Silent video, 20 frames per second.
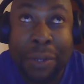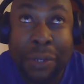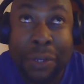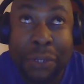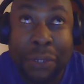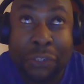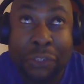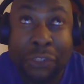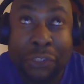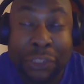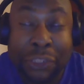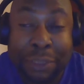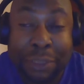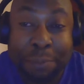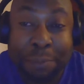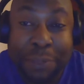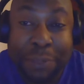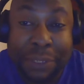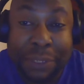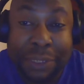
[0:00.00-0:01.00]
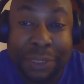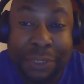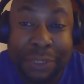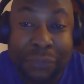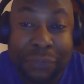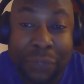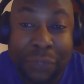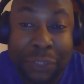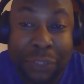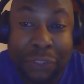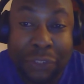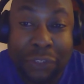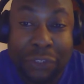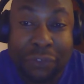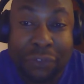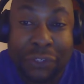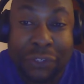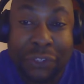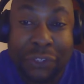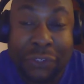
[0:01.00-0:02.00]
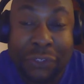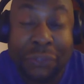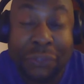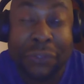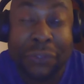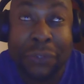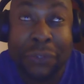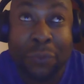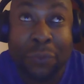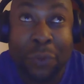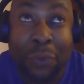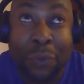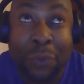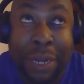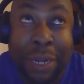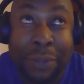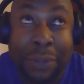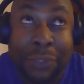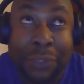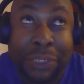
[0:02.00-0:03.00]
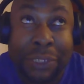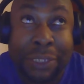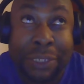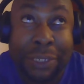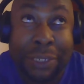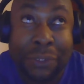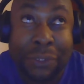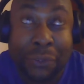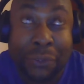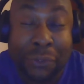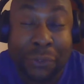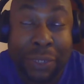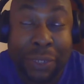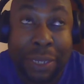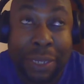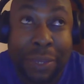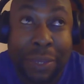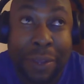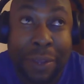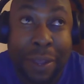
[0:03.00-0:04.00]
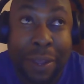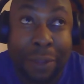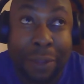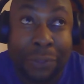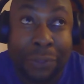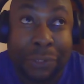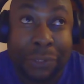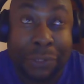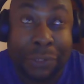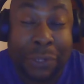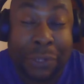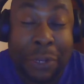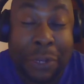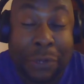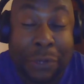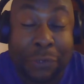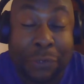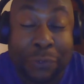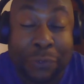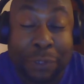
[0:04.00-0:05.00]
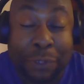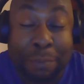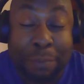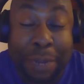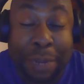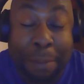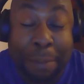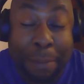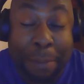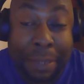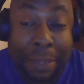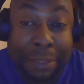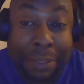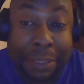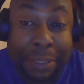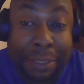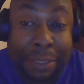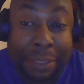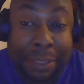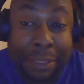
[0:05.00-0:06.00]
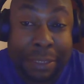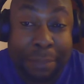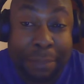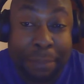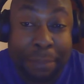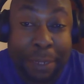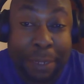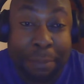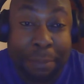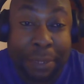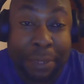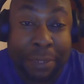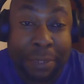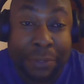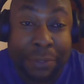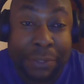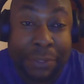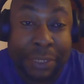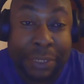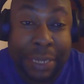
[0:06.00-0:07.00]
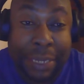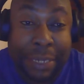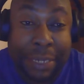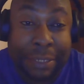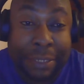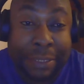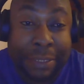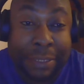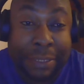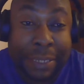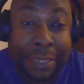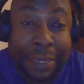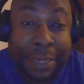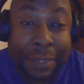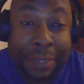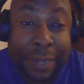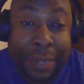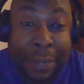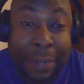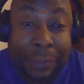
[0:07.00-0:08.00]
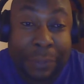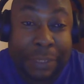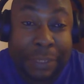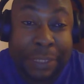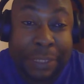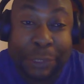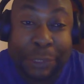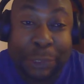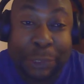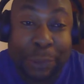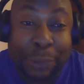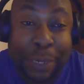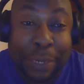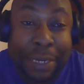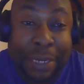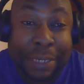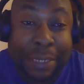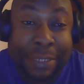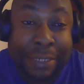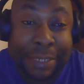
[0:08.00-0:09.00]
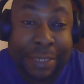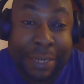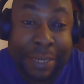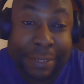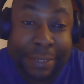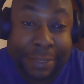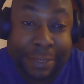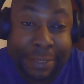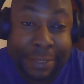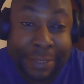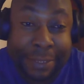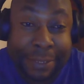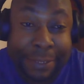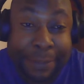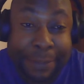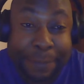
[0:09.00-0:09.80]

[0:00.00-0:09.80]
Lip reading: HCPC registration when I was in the UK. I was doing my master's in biomedical science. That was in 2016,